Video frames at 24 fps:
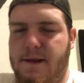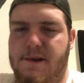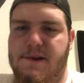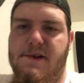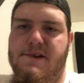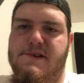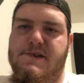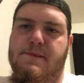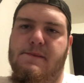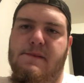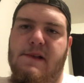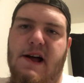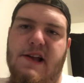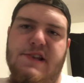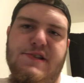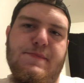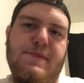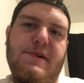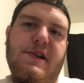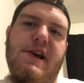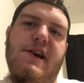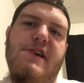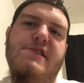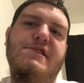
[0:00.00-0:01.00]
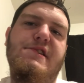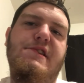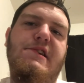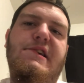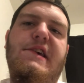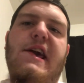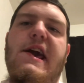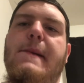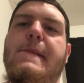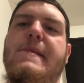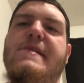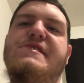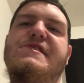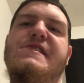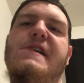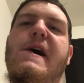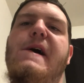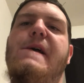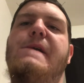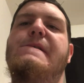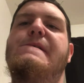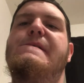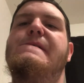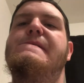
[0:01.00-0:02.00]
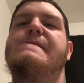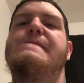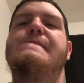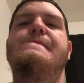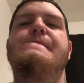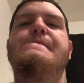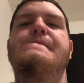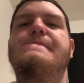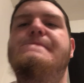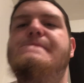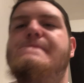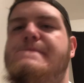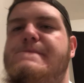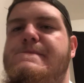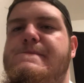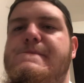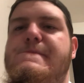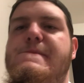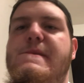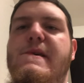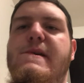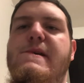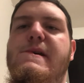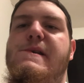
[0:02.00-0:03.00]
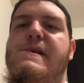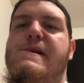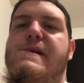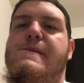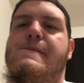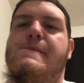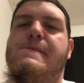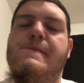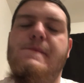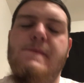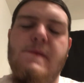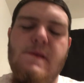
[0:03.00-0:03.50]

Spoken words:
Do some Let's Plays on the gaming channel, you know.